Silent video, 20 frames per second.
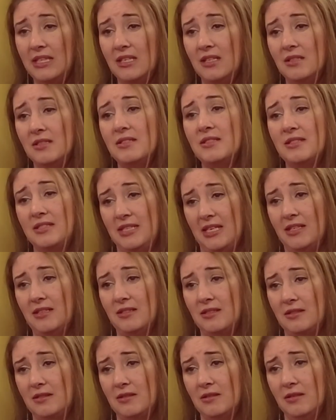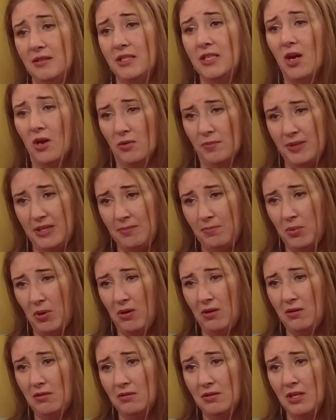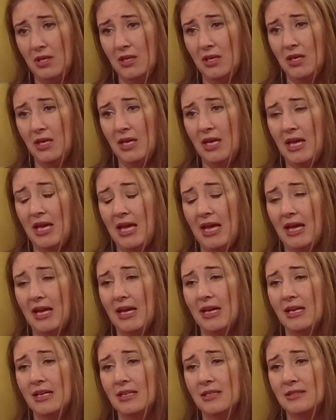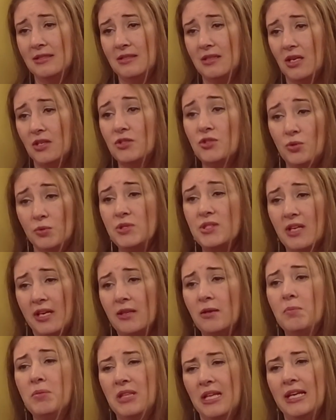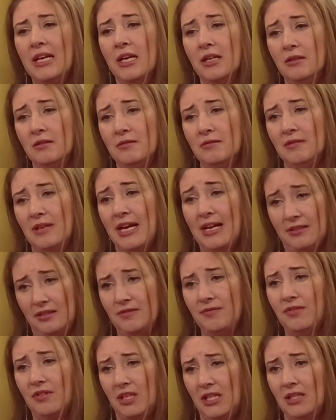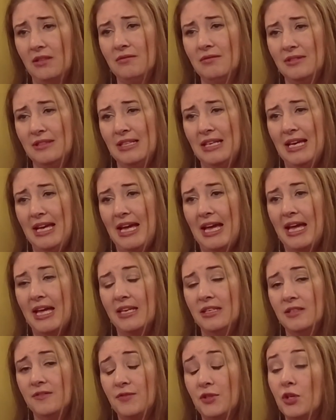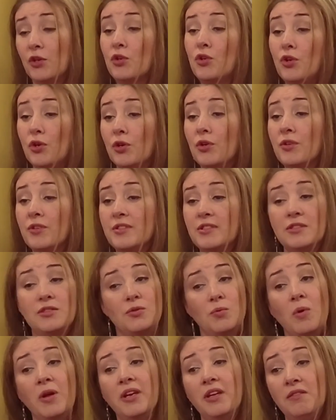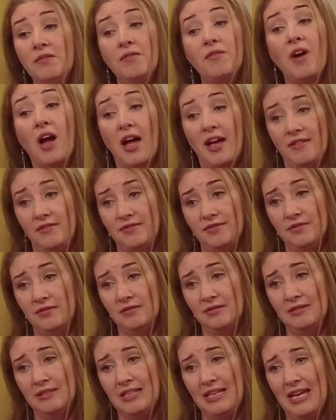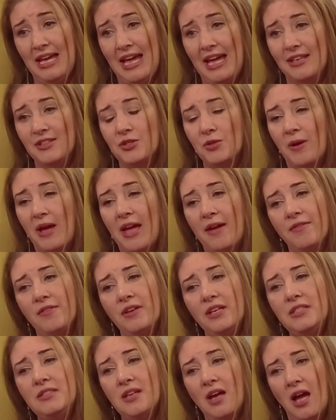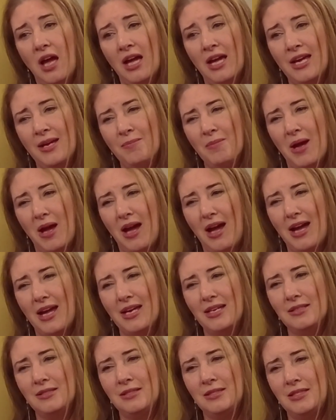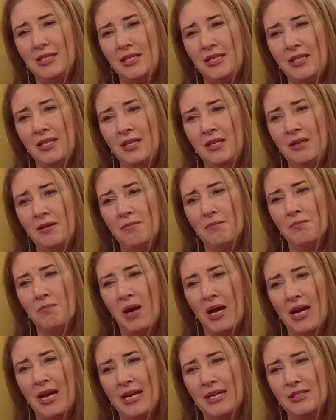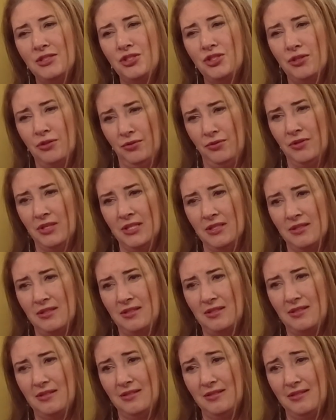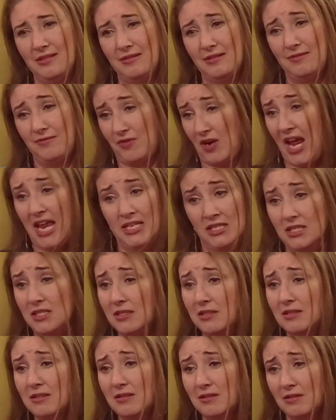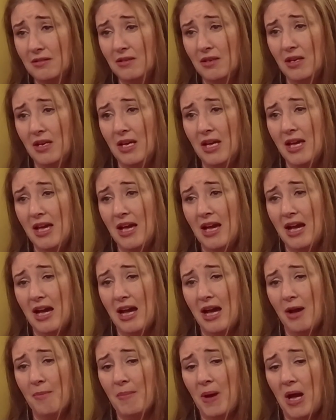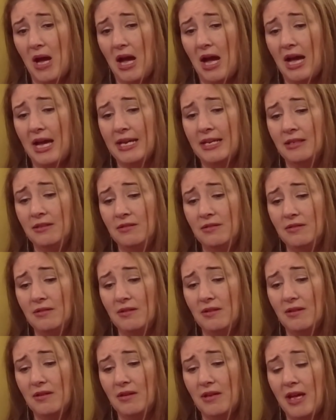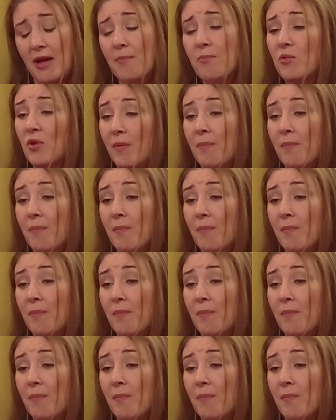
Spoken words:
in 6 young people has a suicidal plan actively. And if they're girls, it's 1 in 5. And so every time I see my children's friends, I am